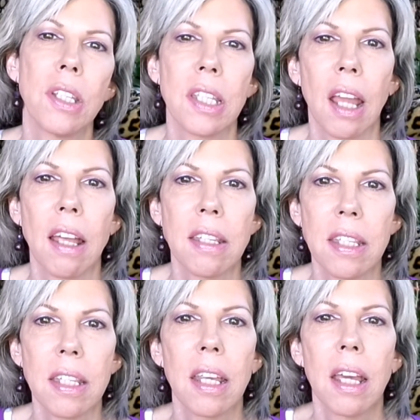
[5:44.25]

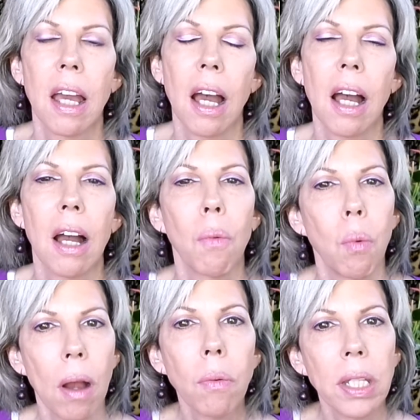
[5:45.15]
discuss
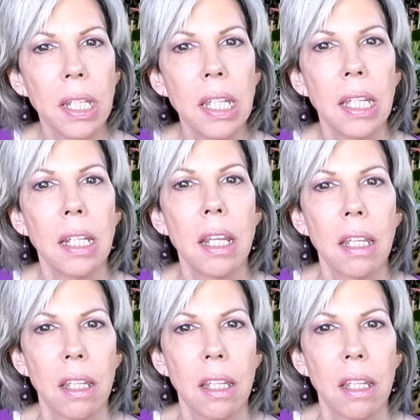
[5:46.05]
what we need